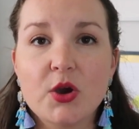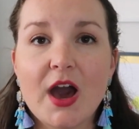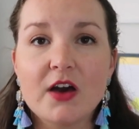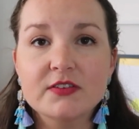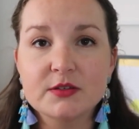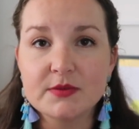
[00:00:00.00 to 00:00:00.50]
So
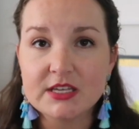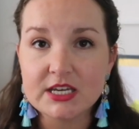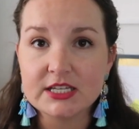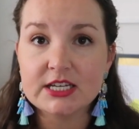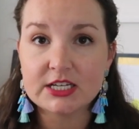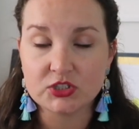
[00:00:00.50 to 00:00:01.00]
have some of the
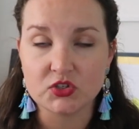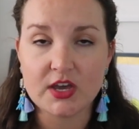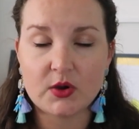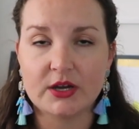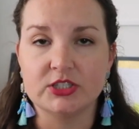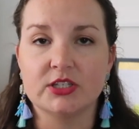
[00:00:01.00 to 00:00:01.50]
kids answer
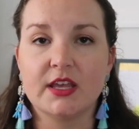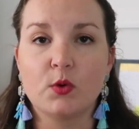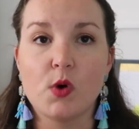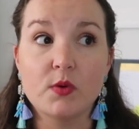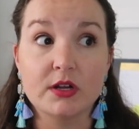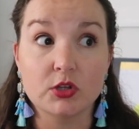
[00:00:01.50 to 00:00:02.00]
that question, like
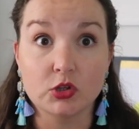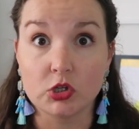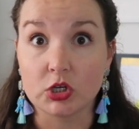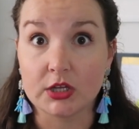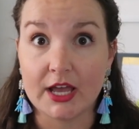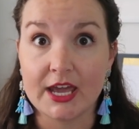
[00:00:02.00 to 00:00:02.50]
what would it
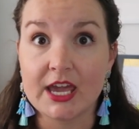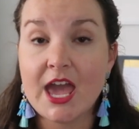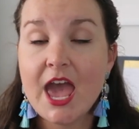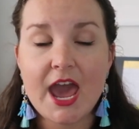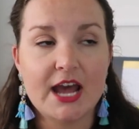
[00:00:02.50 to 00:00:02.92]
look like?